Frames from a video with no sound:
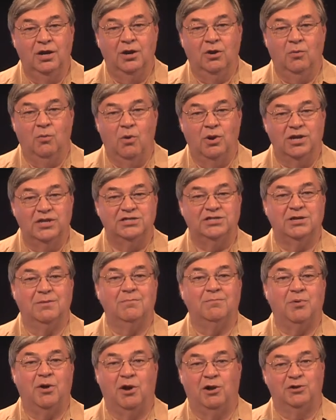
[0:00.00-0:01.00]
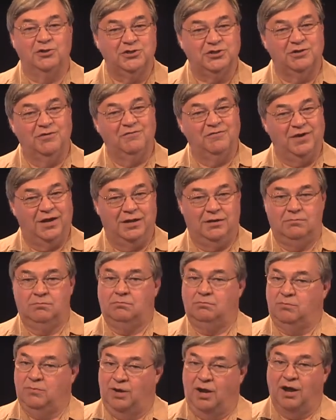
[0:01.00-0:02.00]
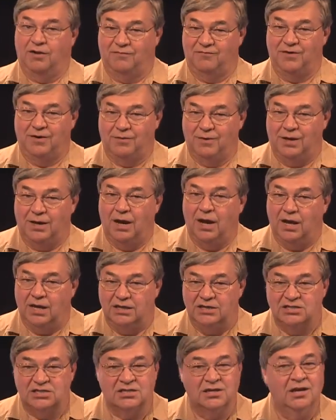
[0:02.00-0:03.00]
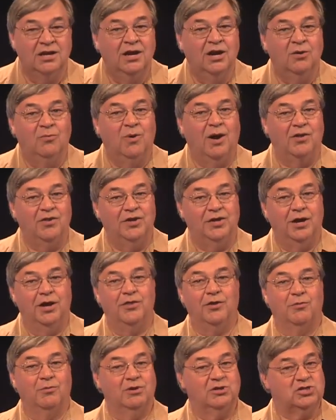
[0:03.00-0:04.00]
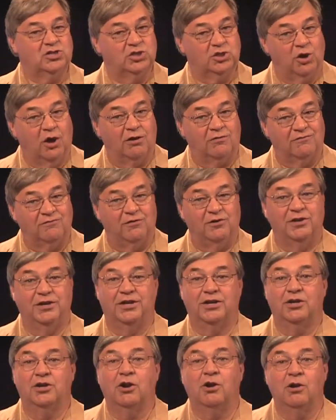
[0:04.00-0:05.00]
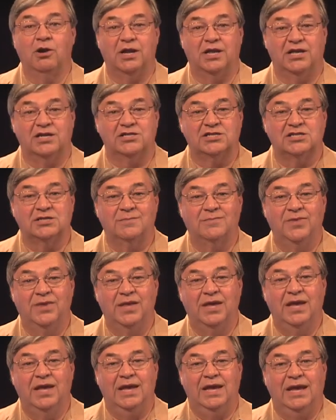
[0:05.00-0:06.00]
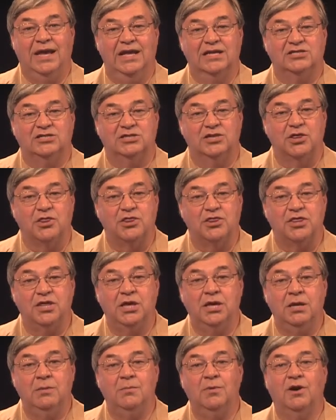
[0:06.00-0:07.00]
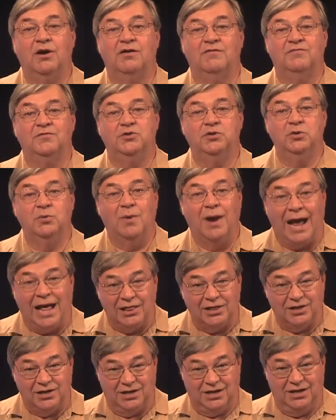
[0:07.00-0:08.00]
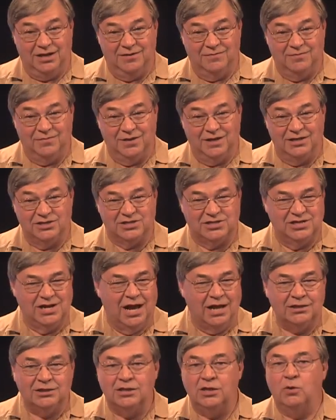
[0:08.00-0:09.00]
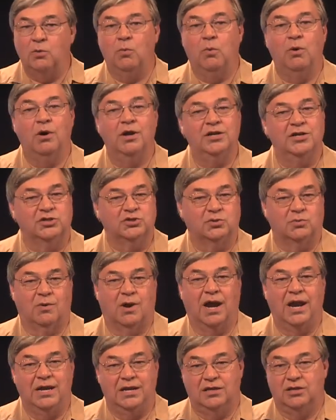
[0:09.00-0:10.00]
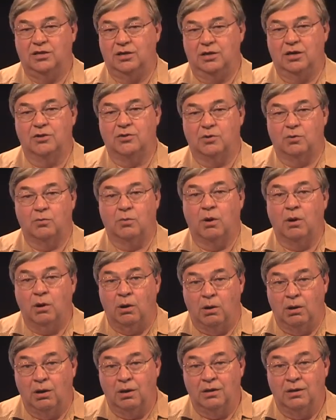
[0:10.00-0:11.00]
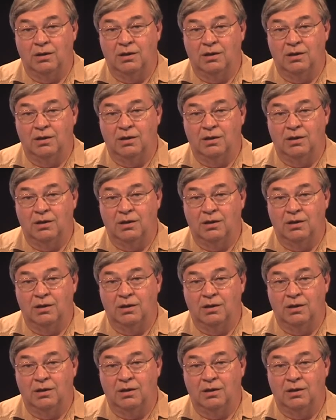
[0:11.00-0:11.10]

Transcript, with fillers: One is impulsive and not very nice, while the other is thoughtful and courteous. It's the theme of duality. It's not that one is right and the other wrong.